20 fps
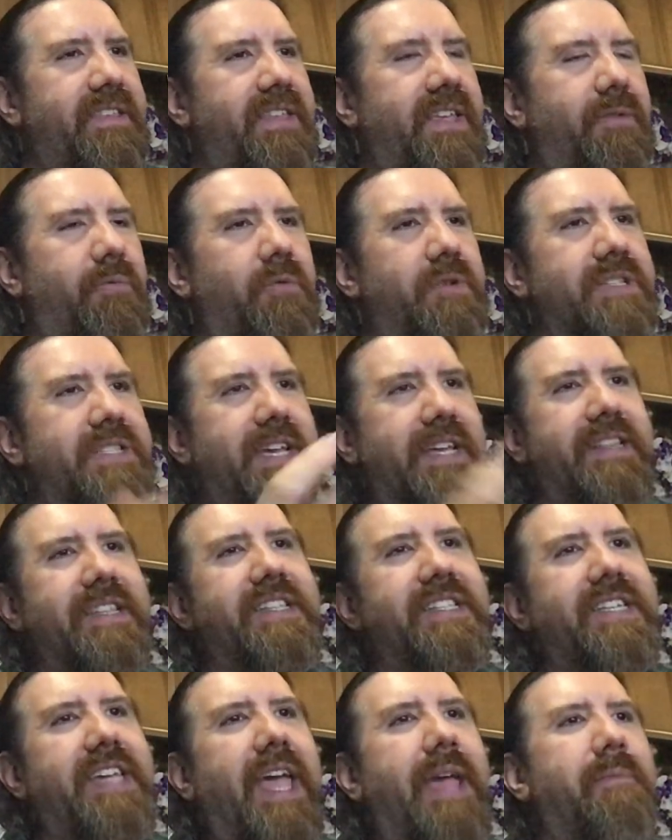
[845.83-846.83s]
it was like
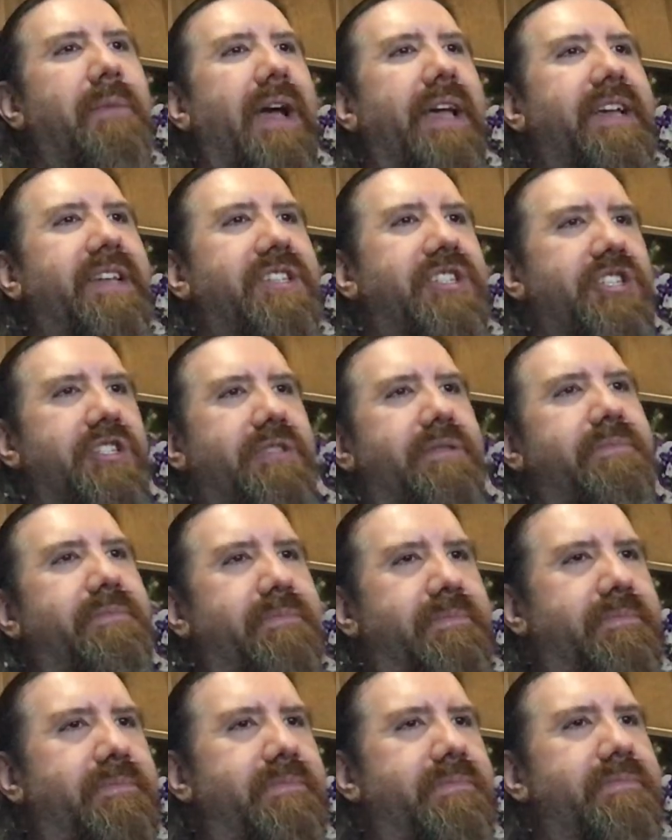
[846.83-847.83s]
this game I could just
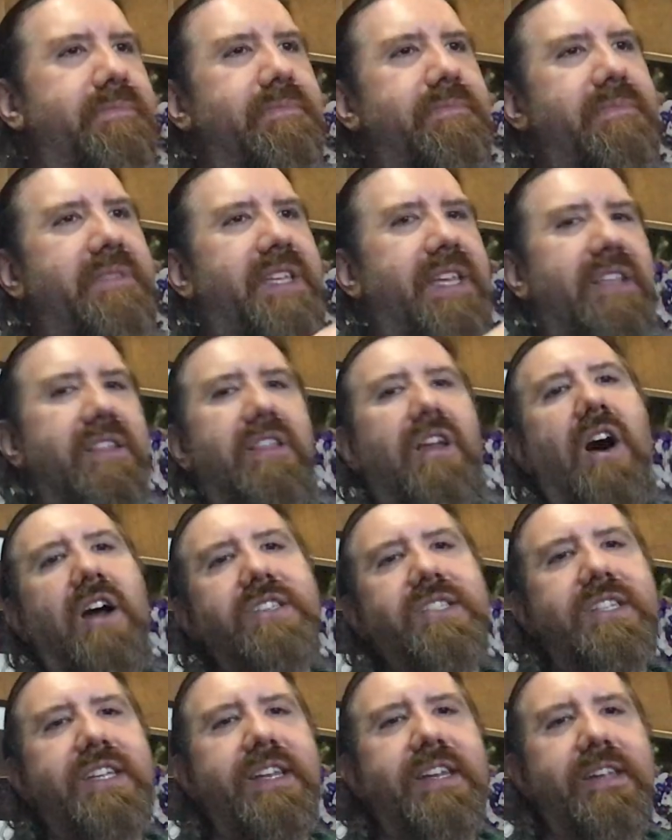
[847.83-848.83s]
get
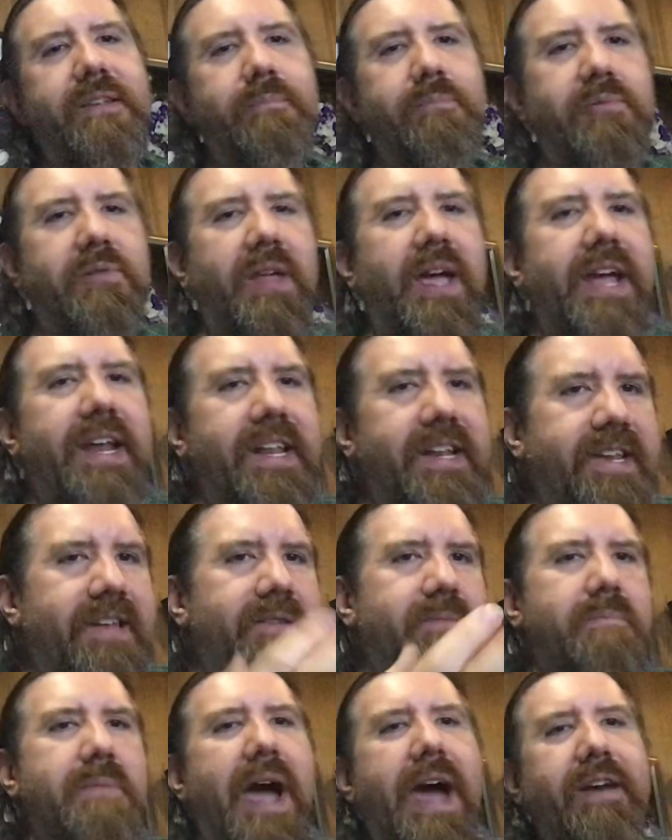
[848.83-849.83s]
lost in and play, and it
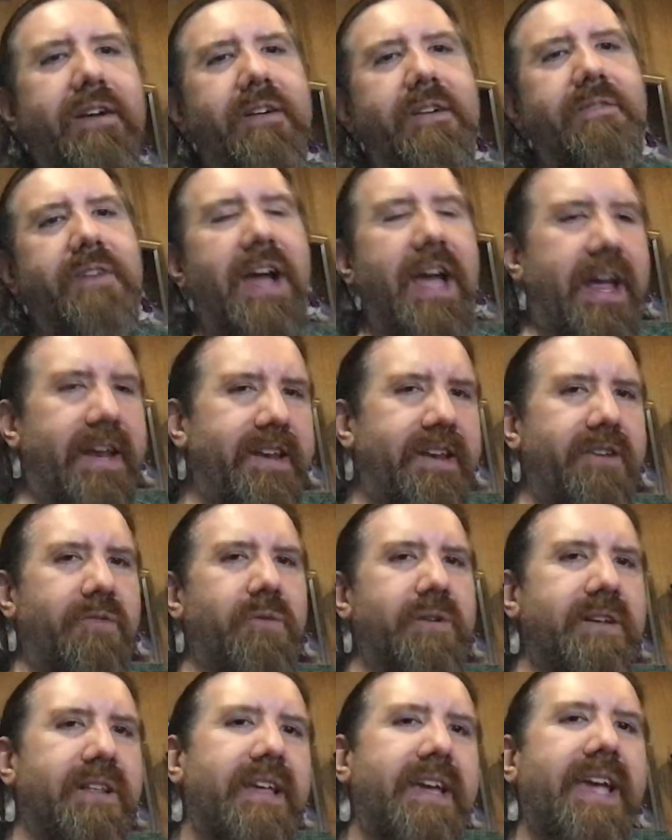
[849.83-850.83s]
didn't matter if I had
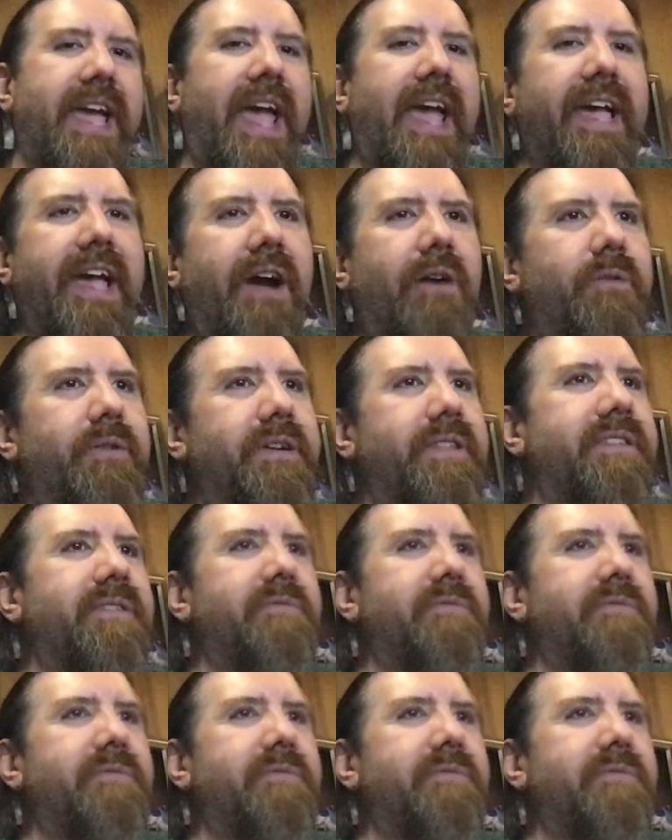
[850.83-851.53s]
anyone to like hang out with.